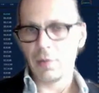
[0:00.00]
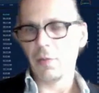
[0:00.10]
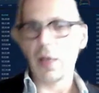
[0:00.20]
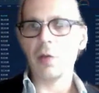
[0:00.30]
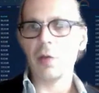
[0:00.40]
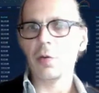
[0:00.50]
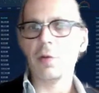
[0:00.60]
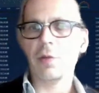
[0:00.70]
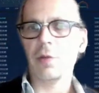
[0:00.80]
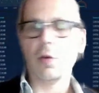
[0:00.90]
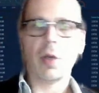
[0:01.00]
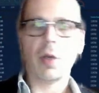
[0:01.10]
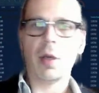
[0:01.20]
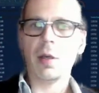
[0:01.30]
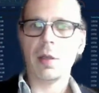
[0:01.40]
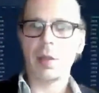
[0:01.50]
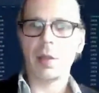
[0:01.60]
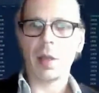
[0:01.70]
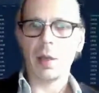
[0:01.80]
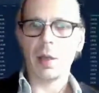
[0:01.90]
value of token
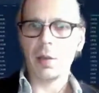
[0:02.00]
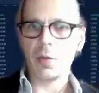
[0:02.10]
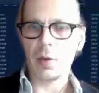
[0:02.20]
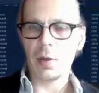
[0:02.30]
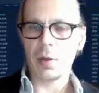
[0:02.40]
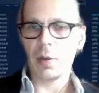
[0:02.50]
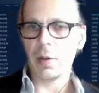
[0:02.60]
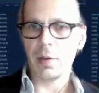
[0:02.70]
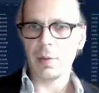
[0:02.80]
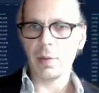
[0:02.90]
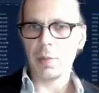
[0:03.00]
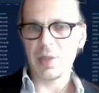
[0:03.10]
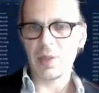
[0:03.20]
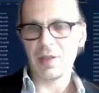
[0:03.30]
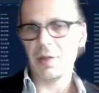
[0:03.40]
and basically